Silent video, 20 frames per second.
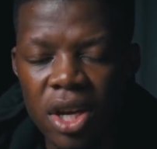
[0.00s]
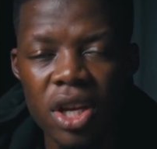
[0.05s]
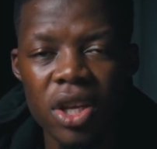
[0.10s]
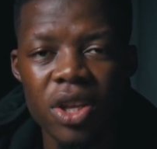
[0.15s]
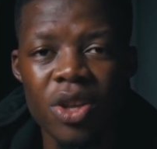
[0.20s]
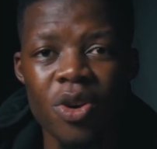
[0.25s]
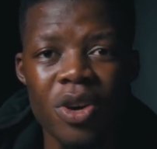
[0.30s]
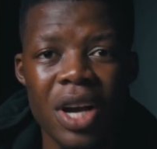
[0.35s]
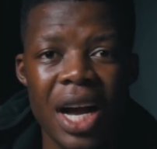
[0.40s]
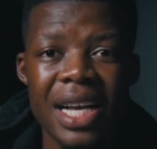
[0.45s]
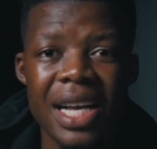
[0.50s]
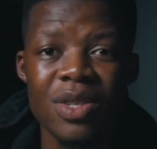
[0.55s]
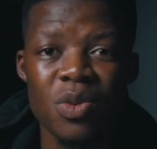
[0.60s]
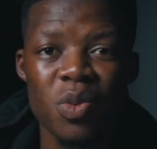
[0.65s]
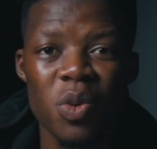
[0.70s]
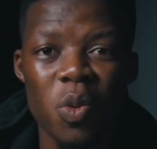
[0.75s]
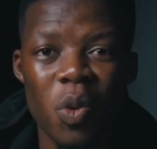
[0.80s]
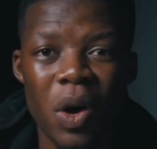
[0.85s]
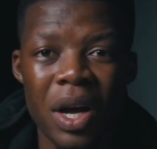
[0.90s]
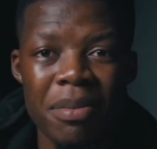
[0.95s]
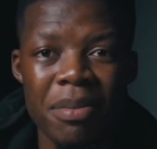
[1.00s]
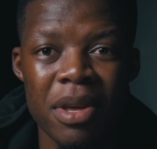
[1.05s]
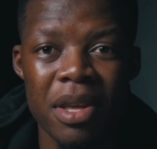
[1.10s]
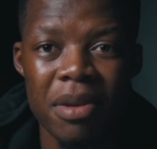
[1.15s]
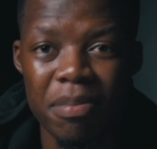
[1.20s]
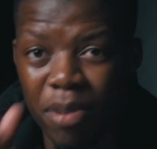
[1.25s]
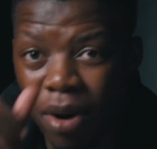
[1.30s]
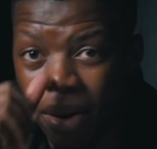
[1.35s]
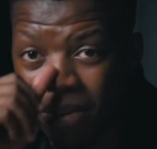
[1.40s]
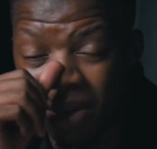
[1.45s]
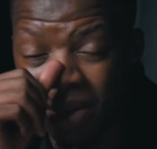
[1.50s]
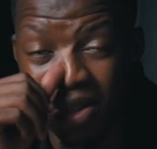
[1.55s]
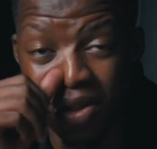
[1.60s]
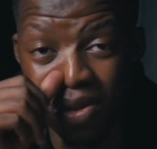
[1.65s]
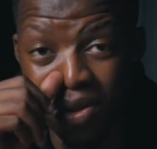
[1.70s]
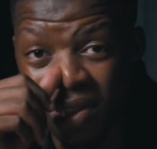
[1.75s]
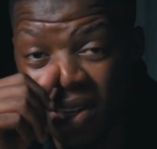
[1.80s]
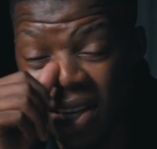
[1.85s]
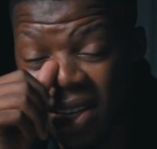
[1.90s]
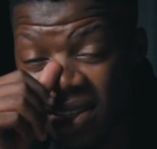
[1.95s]
you guys will want me probably
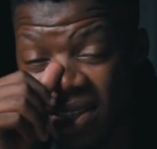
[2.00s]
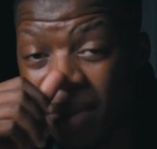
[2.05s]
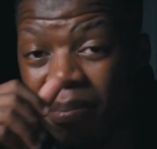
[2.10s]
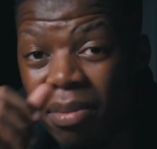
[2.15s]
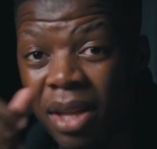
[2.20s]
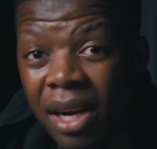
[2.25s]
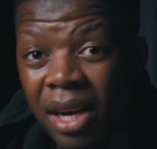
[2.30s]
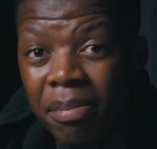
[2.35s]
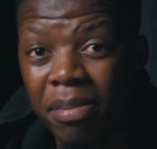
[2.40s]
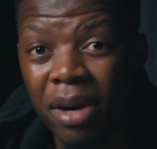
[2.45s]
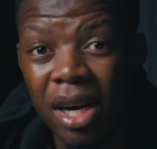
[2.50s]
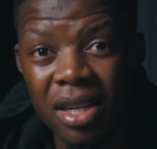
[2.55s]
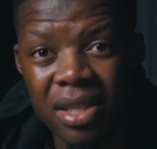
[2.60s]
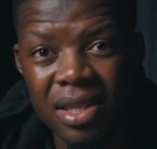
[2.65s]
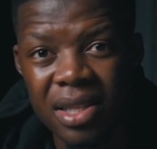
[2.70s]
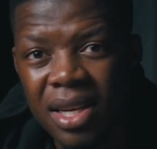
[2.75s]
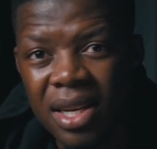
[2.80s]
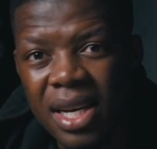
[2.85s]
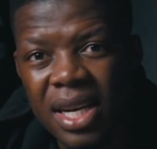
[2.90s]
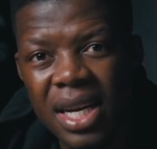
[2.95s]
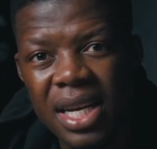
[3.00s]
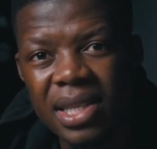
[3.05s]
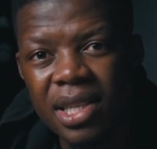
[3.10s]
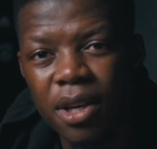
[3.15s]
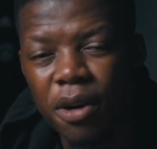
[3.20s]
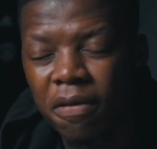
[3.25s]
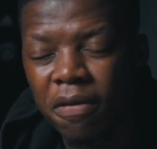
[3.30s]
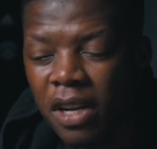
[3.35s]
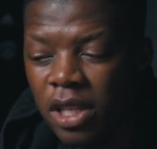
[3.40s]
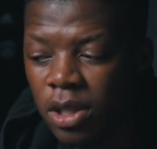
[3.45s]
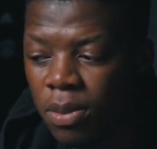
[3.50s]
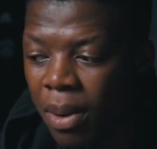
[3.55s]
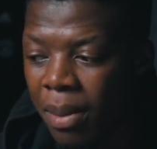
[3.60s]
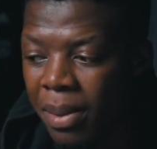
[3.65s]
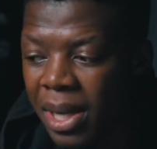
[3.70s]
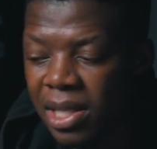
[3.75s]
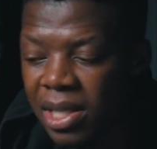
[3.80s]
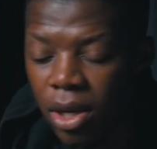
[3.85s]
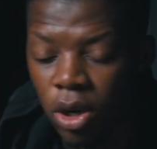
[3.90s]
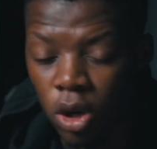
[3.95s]
to say something about Tshegofatso Mabasa.